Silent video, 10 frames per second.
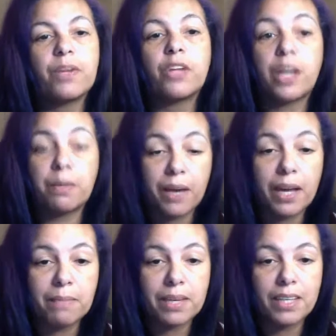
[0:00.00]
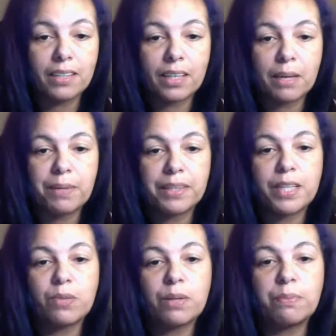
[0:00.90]
they play immediately, but
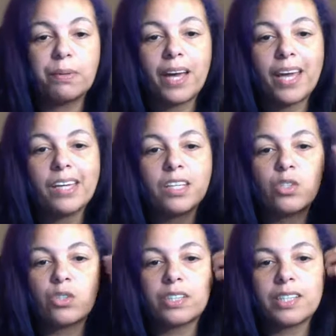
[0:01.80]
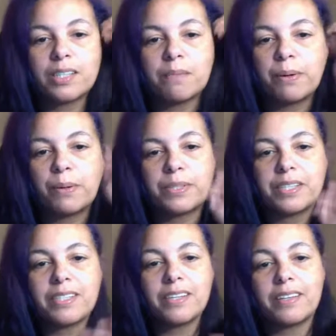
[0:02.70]
the replay usually doesn't post
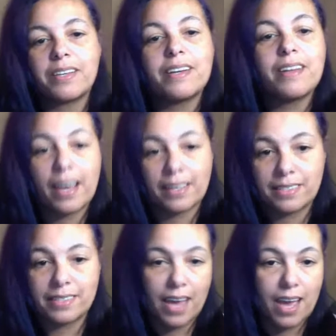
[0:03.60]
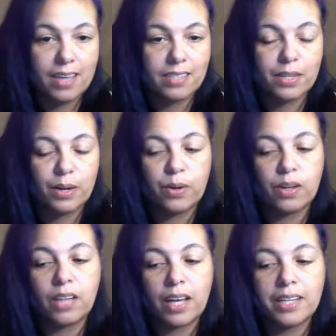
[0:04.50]
until the next day. So a
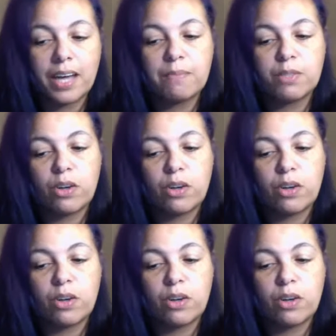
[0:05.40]
lot of times you'll